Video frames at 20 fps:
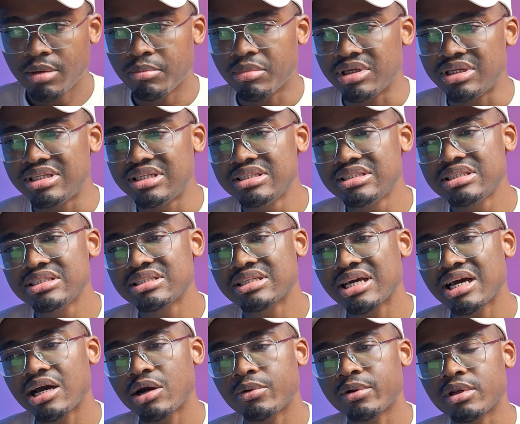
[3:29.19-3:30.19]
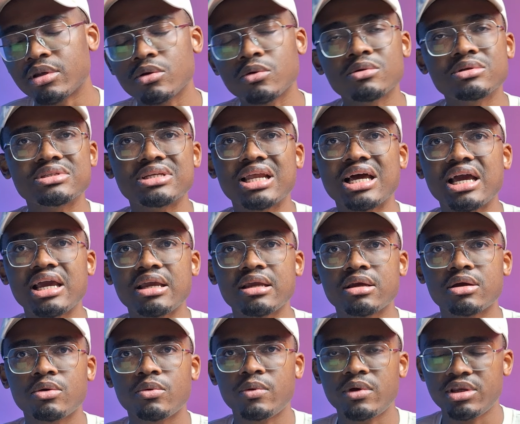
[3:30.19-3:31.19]
But this is how it looks
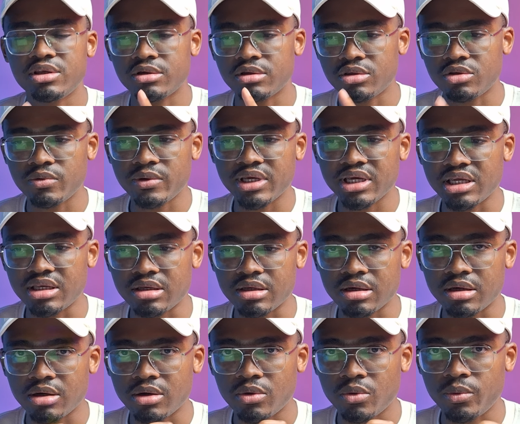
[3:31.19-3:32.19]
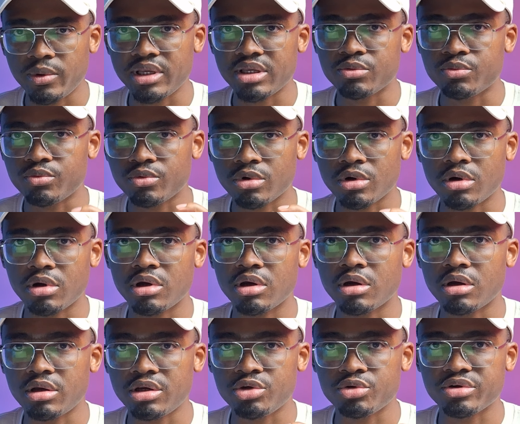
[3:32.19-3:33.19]
like when you're doing it with
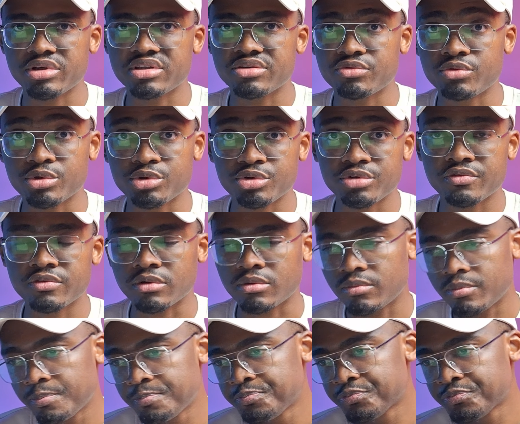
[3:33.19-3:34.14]
iterative retrieval.